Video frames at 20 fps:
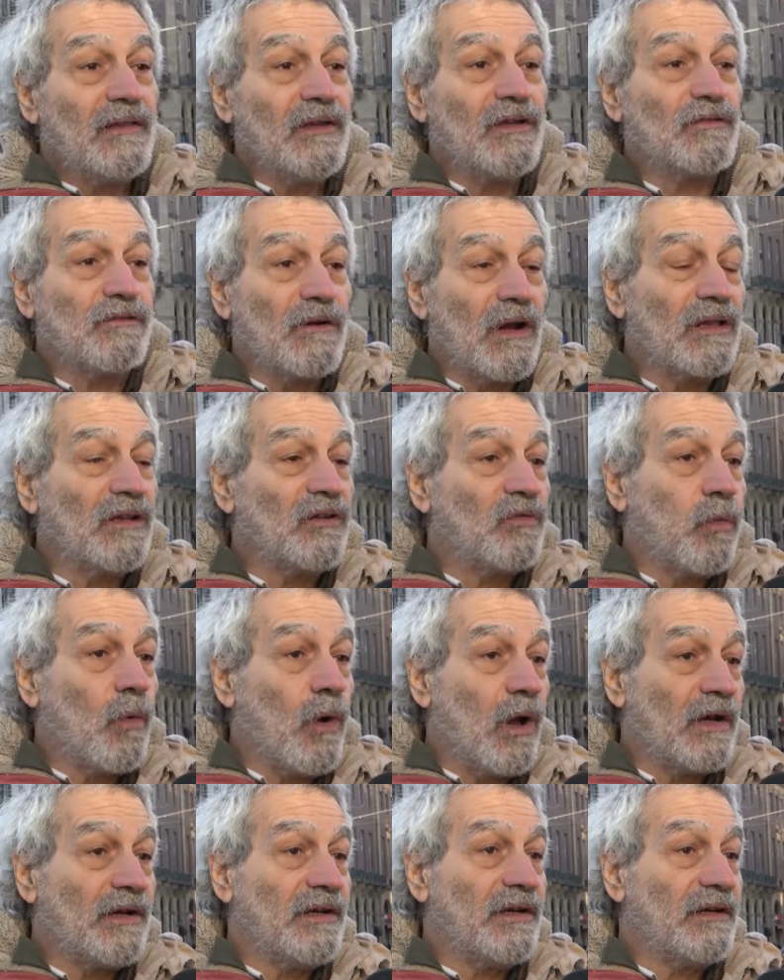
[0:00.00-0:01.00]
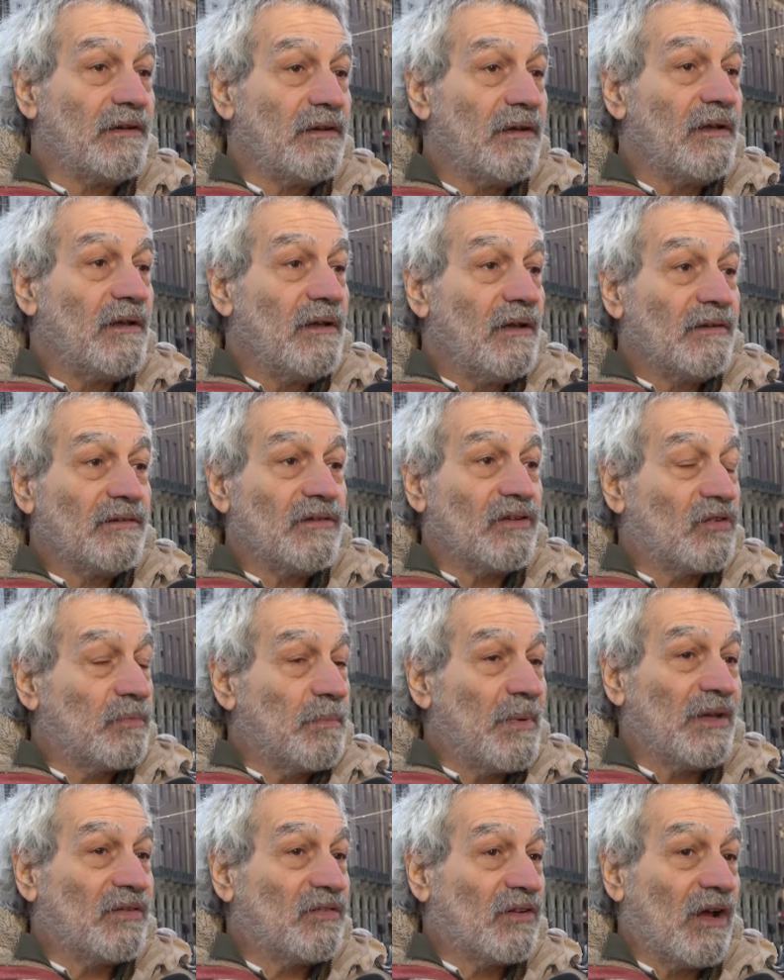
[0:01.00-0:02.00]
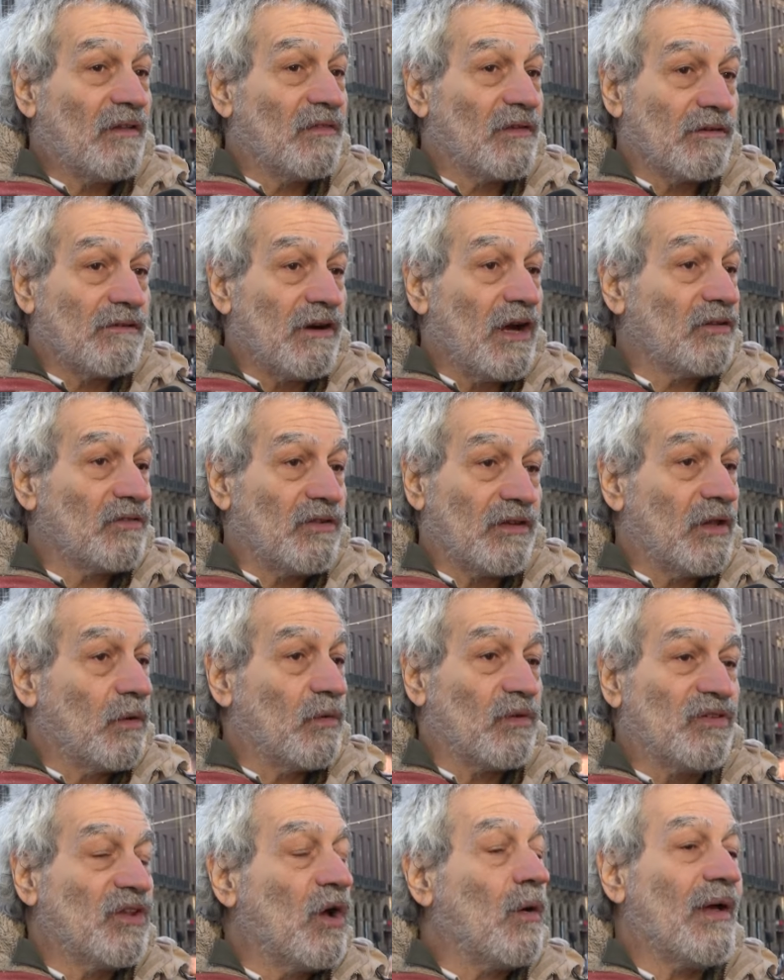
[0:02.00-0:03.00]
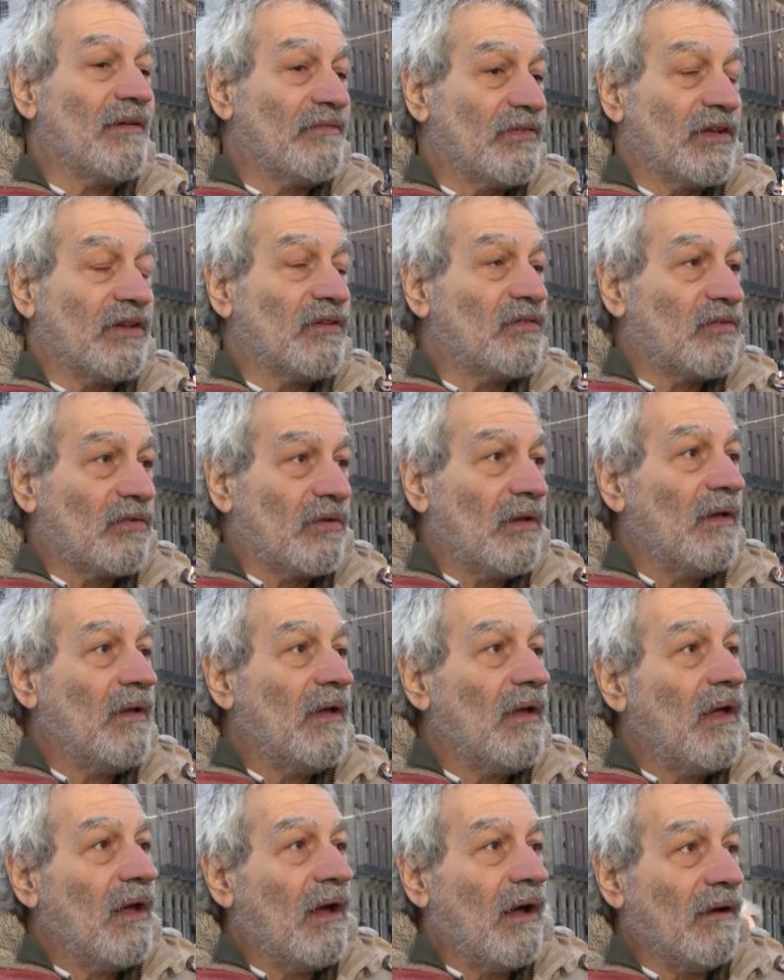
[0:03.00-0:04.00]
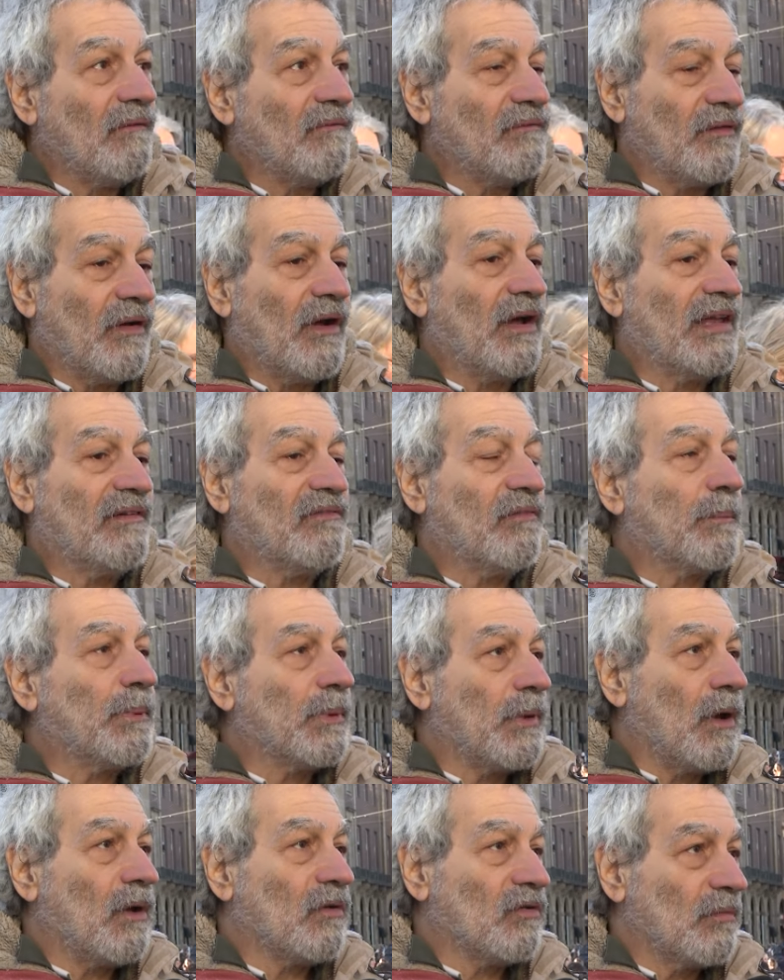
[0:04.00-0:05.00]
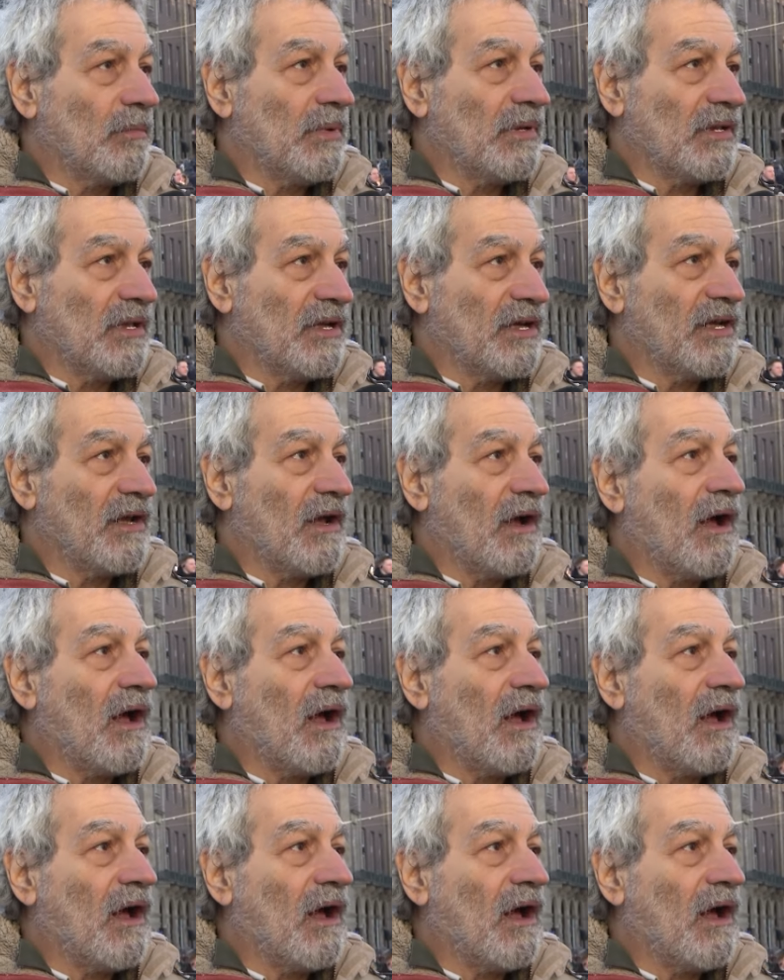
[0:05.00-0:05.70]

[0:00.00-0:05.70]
The Israelis wanted it dismissed on the grounds that there was no evidence of even plausibility